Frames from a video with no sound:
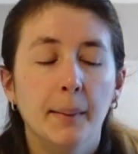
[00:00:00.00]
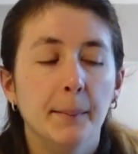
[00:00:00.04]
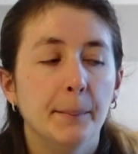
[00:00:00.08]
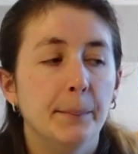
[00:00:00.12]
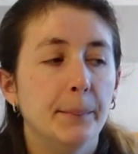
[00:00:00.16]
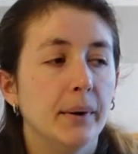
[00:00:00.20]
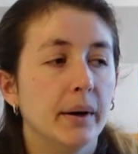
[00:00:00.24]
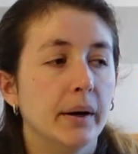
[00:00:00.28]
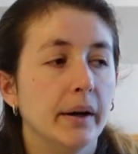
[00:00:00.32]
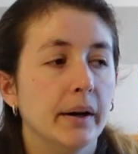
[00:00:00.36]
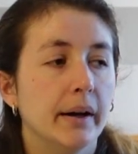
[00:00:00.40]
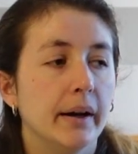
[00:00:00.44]

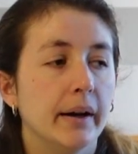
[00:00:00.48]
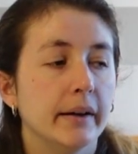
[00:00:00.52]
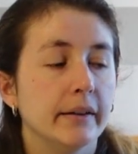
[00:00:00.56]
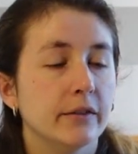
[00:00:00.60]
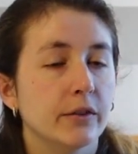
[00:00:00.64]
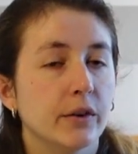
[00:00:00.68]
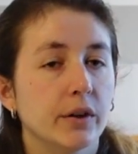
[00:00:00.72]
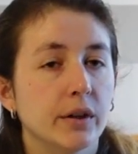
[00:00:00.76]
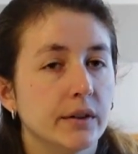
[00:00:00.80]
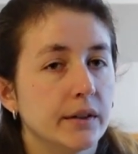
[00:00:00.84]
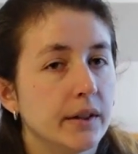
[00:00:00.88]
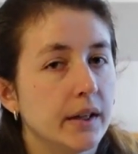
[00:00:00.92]
But as
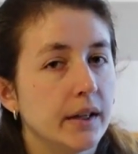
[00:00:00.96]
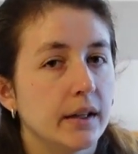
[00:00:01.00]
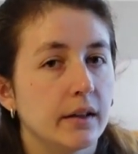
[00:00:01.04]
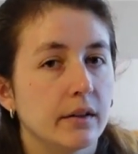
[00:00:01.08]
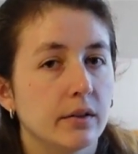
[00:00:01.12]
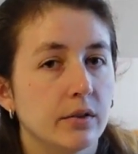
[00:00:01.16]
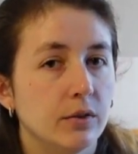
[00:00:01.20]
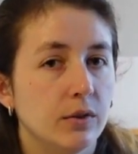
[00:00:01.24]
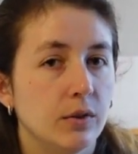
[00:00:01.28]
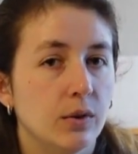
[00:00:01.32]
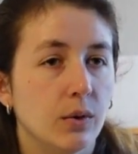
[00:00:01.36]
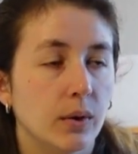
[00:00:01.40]
far as
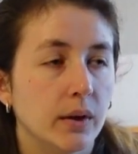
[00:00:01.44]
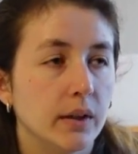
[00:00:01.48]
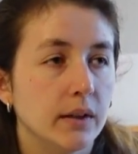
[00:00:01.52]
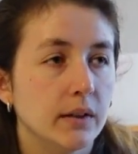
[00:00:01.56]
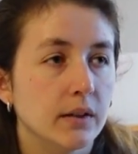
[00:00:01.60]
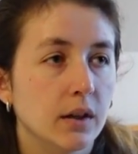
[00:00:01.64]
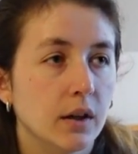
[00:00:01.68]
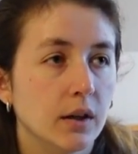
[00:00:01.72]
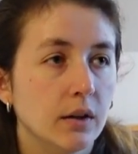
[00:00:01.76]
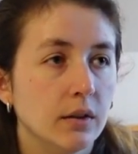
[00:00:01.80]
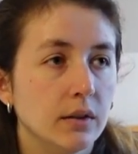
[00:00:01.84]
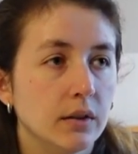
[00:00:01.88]
like noise
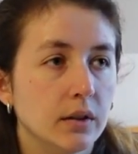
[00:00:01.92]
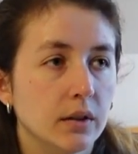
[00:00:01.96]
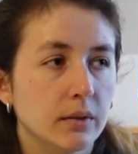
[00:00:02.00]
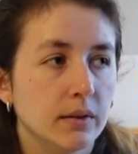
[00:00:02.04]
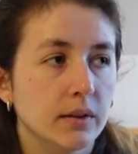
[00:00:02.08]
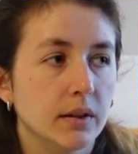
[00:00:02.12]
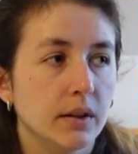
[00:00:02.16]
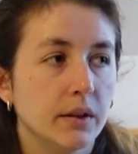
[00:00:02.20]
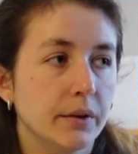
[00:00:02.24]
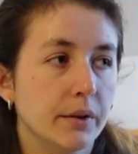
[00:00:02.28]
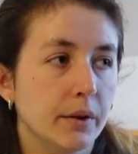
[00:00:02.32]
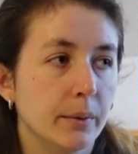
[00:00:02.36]
goes, there
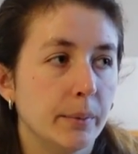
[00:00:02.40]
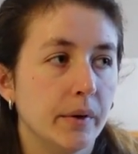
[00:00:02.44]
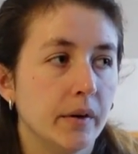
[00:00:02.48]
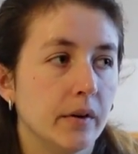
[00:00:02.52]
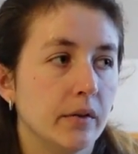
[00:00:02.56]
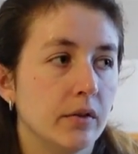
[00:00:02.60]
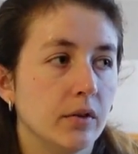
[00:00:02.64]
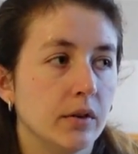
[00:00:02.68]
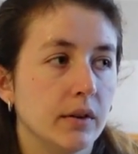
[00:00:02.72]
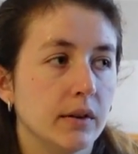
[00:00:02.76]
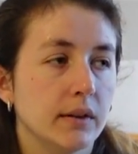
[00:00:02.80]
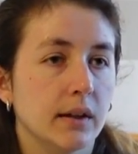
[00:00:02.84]
was a little bit of
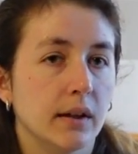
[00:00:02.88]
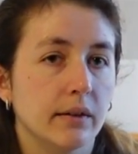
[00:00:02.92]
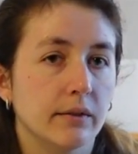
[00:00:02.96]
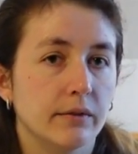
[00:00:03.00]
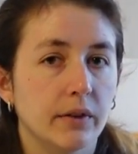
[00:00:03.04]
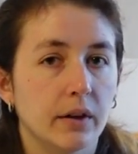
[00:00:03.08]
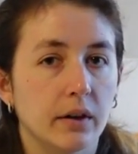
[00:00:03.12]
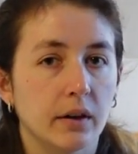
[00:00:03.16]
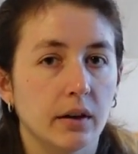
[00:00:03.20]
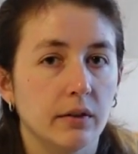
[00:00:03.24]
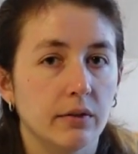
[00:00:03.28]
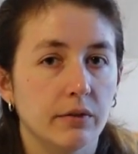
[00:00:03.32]
noise that
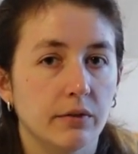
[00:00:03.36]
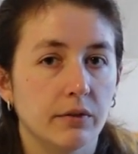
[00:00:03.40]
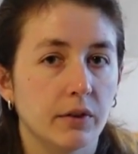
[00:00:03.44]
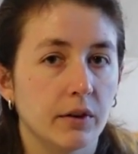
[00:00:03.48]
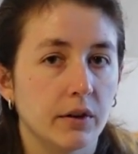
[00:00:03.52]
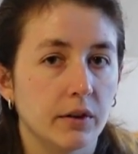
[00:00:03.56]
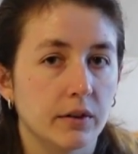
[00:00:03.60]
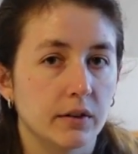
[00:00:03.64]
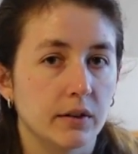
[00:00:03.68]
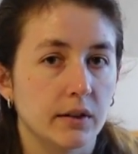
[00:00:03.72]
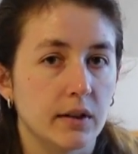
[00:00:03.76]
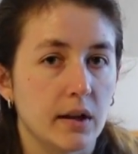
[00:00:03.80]
very
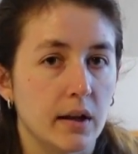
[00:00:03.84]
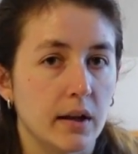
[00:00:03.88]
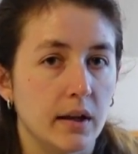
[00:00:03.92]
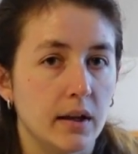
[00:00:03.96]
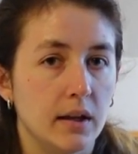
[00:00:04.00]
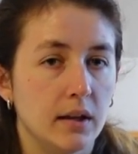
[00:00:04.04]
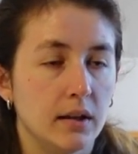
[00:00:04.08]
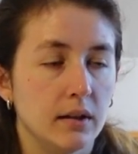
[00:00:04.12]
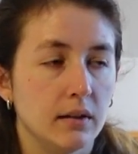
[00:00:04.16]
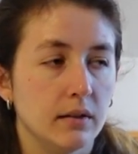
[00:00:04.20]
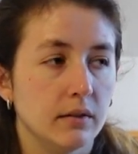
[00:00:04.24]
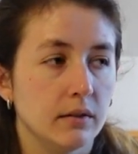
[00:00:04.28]
first
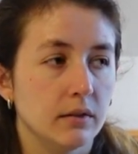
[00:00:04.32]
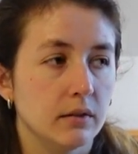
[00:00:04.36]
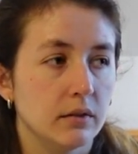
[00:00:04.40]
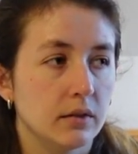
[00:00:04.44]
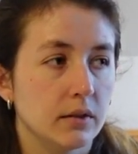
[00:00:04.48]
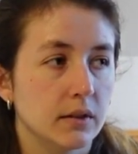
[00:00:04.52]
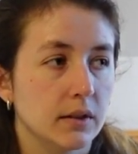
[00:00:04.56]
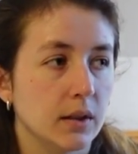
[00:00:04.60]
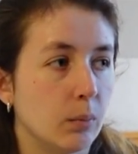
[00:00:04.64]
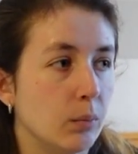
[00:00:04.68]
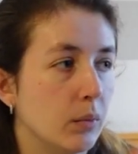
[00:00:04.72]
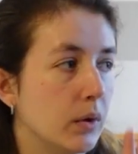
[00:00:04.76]
night.
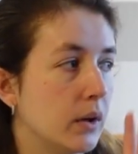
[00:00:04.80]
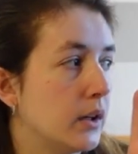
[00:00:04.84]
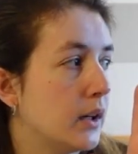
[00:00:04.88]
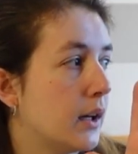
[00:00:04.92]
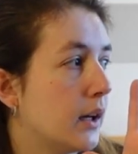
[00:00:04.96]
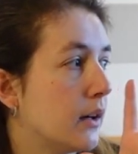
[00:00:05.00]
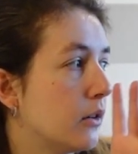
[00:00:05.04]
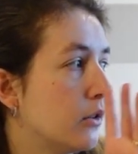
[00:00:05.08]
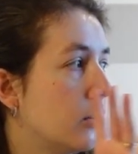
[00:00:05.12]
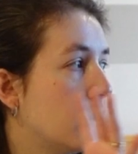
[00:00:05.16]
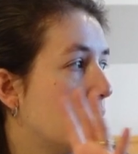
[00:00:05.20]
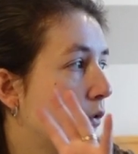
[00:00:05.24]
Someone,
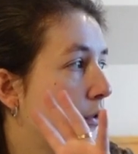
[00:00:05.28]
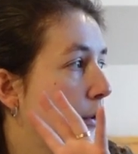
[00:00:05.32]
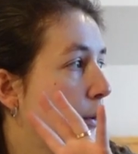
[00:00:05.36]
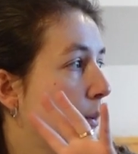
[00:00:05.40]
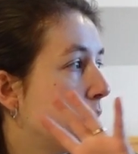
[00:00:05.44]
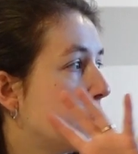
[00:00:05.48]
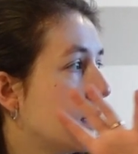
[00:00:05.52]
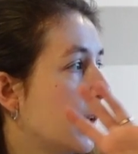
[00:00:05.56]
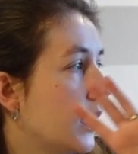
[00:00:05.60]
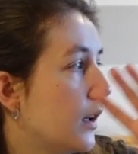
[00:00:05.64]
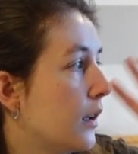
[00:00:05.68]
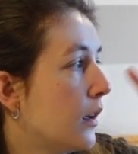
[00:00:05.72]
I don't know if it
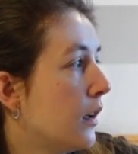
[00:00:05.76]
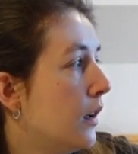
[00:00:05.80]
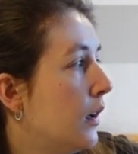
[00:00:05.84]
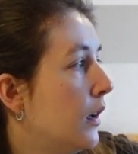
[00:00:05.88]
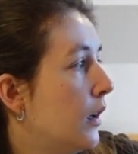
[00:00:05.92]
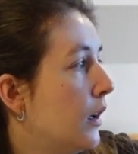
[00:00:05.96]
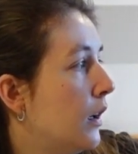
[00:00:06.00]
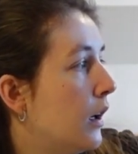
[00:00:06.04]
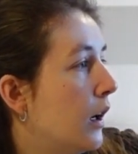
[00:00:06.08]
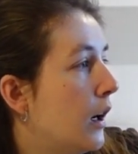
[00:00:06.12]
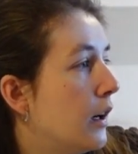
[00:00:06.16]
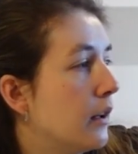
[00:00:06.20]
was like
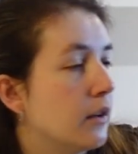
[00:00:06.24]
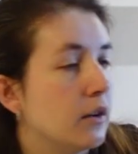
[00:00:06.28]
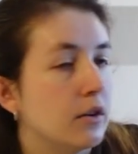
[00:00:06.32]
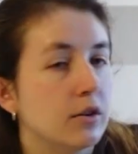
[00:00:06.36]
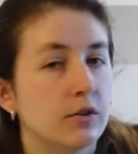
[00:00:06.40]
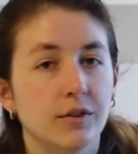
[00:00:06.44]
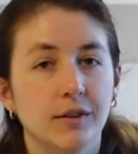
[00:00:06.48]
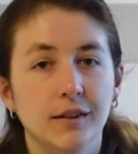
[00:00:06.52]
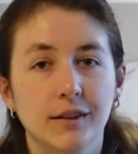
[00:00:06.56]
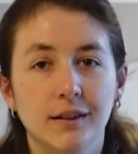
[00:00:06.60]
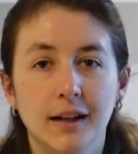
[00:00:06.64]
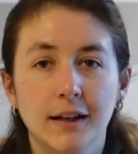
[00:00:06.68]
on the
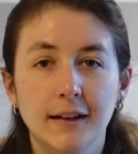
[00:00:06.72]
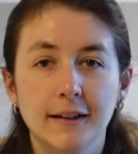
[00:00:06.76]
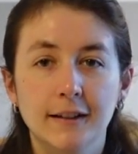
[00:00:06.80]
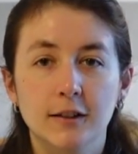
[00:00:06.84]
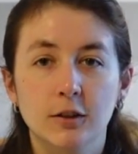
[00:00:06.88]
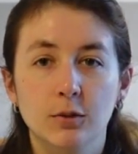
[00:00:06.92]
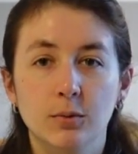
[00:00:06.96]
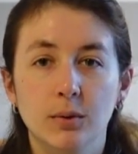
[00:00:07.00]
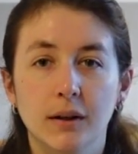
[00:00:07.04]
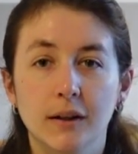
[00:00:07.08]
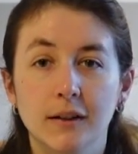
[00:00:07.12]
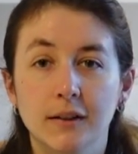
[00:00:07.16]
street next
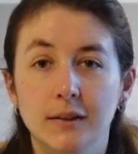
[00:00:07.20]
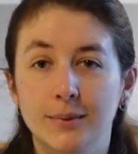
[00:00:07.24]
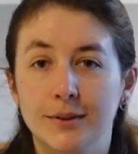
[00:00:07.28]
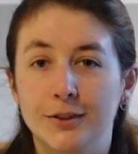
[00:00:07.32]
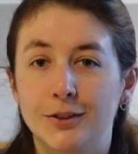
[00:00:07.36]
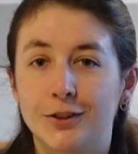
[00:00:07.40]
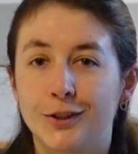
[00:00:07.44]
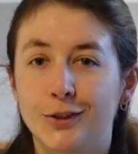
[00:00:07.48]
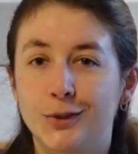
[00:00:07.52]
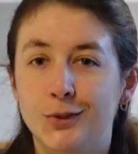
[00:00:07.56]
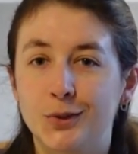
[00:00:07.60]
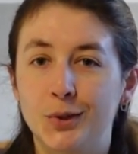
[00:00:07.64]
to us,
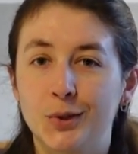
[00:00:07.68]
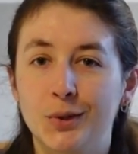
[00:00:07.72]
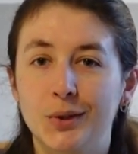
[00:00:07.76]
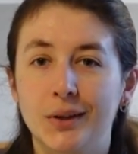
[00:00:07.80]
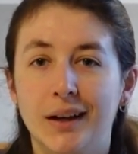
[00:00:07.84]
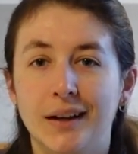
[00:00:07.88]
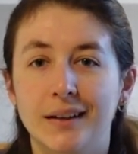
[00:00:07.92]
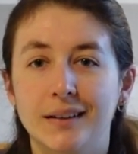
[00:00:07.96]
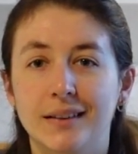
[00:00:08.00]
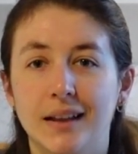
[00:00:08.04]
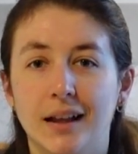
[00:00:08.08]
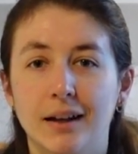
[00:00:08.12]
which I'll show you
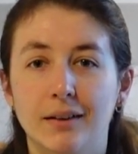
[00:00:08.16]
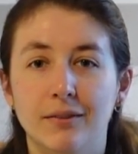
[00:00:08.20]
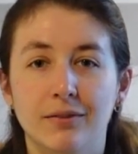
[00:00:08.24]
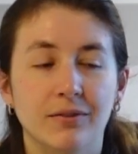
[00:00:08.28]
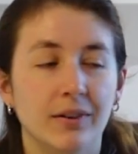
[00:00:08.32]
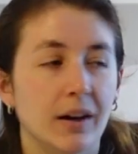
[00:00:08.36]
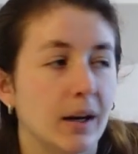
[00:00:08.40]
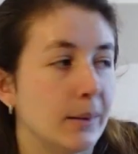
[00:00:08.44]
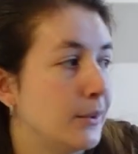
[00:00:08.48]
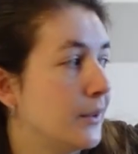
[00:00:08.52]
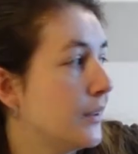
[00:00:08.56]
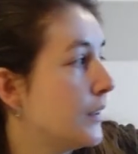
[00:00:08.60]
guys that
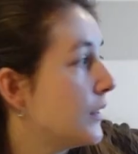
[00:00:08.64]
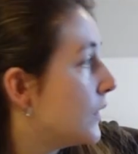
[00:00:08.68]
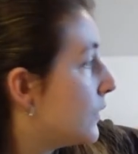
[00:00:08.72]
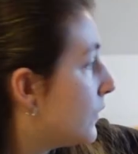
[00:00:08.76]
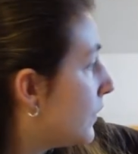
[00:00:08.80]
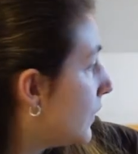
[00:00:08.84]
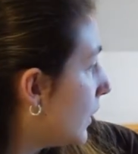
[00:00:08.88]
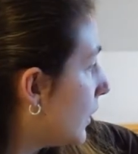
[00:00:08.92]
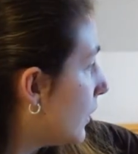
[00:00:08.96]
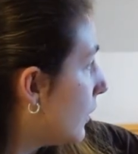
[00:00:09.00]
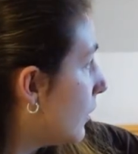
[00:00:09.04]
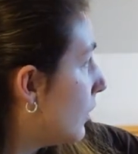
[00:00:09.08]
fabulous
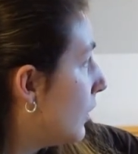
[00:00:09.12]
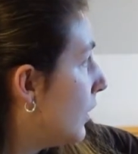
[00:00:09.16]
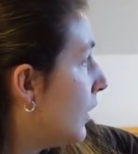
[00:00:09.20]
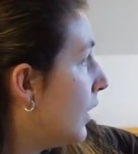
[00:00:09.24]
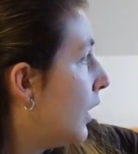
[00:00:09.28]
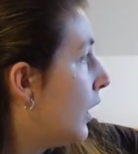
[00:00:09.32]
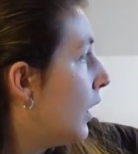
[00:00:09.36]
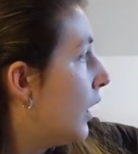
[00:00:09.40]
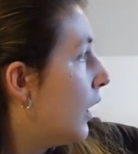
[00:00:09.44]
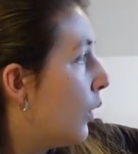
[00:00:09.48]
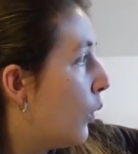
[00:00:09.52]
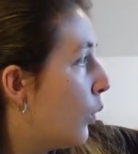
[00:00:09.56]
view,
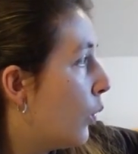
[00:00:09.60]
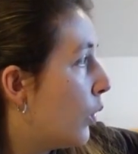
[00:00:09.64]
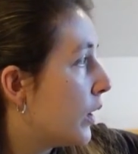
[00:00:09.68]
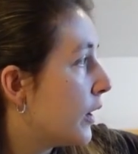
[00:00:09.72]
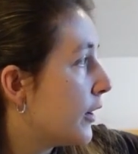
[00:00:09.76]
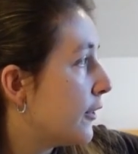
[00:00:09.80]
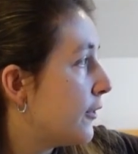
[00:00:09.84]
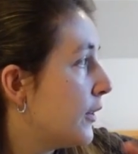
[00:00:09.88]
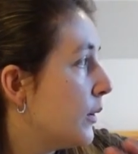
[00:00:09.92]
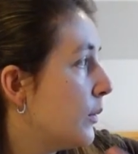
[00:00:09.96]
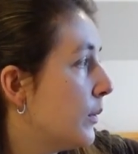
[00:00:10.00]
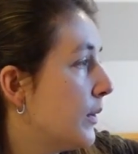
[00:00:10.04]
or if it